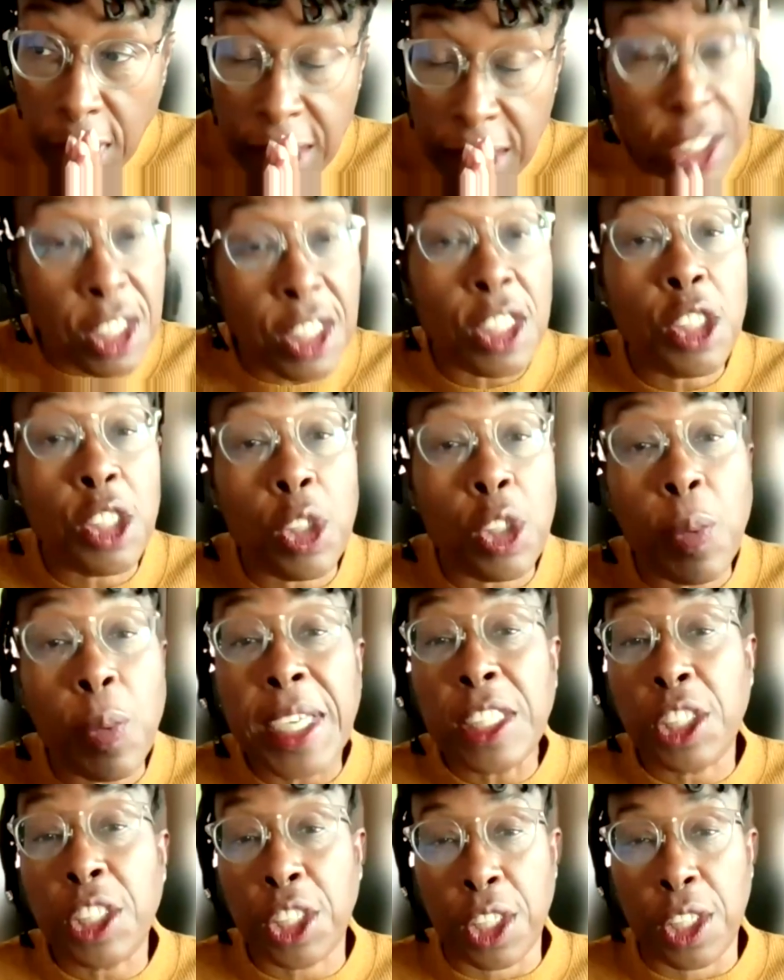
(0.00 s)
the
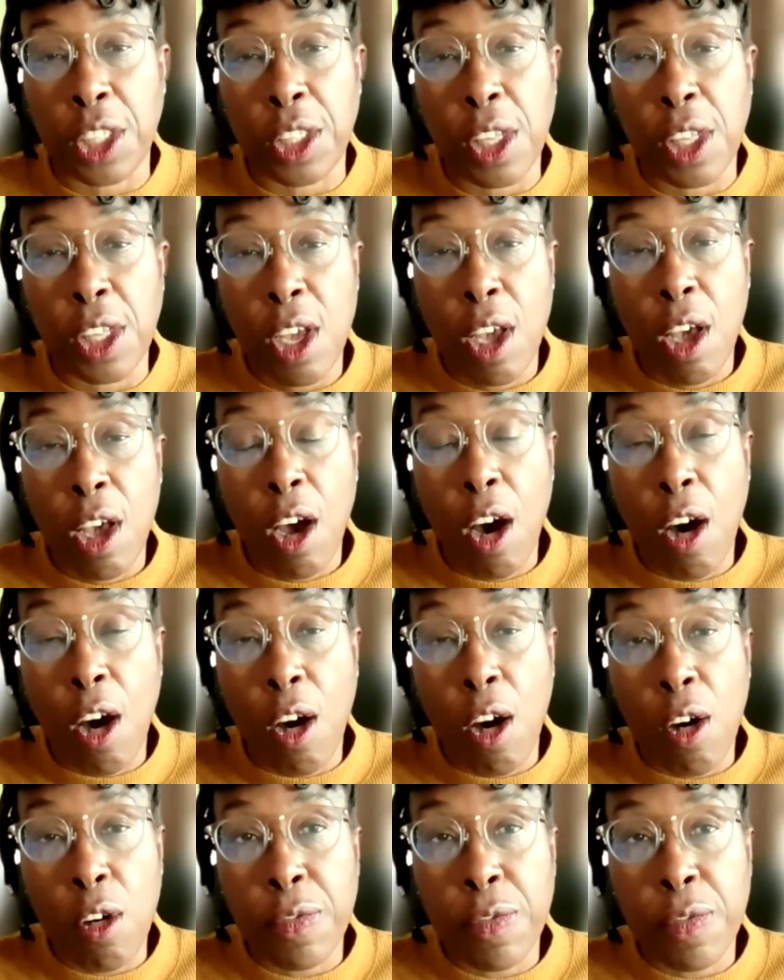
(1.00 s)
situation
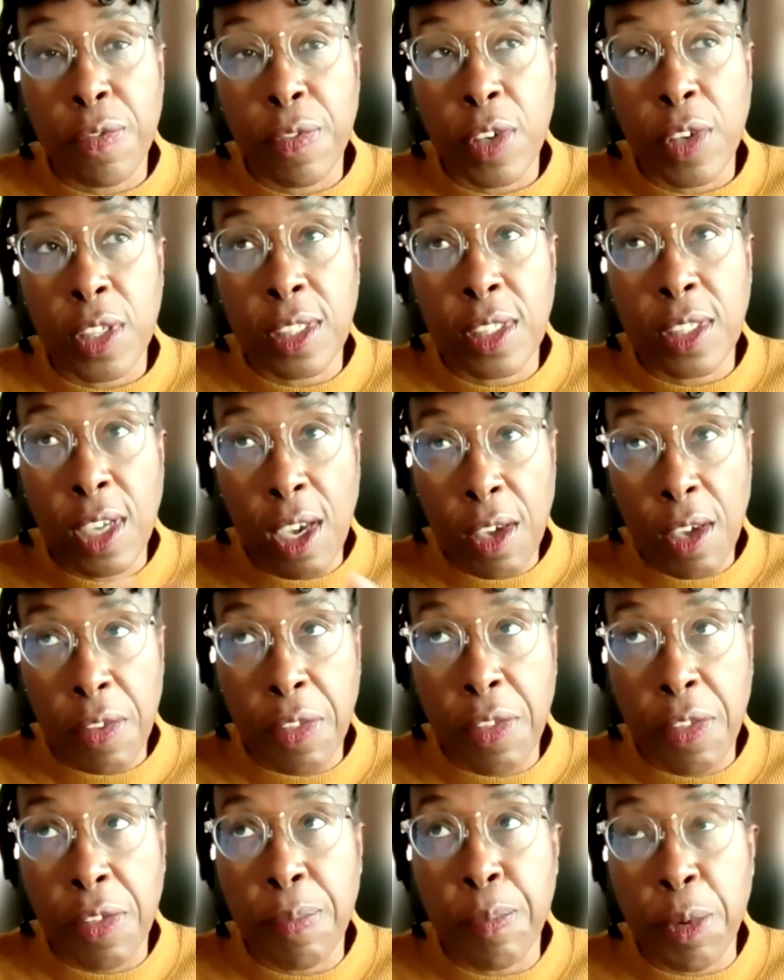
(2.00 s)
of death,
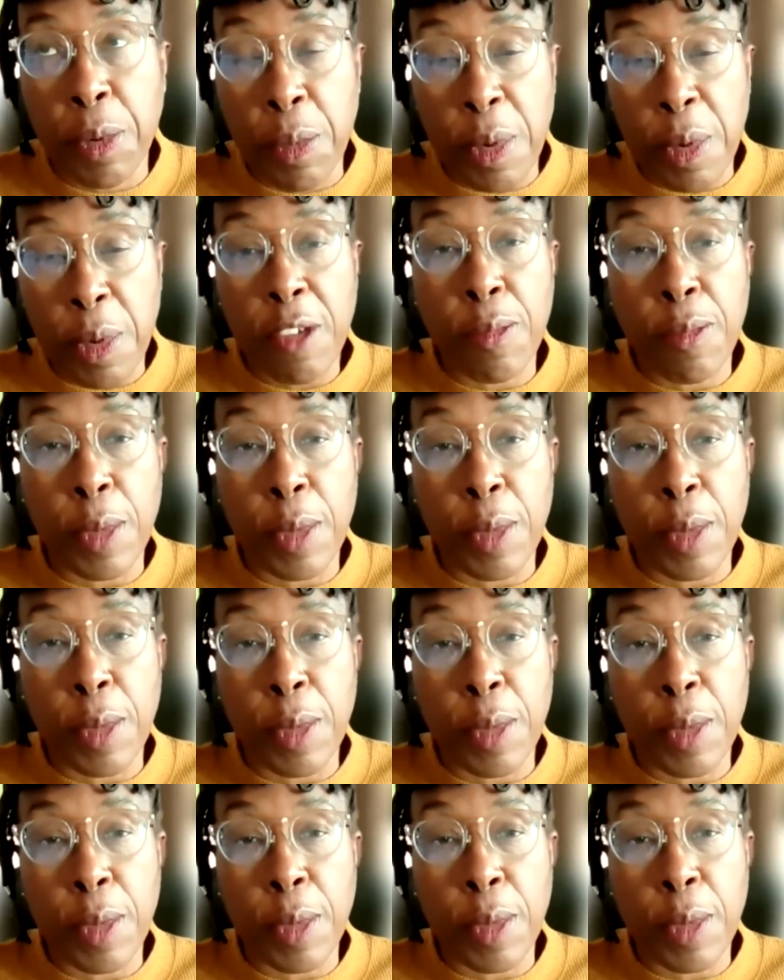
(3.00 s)
bereavement,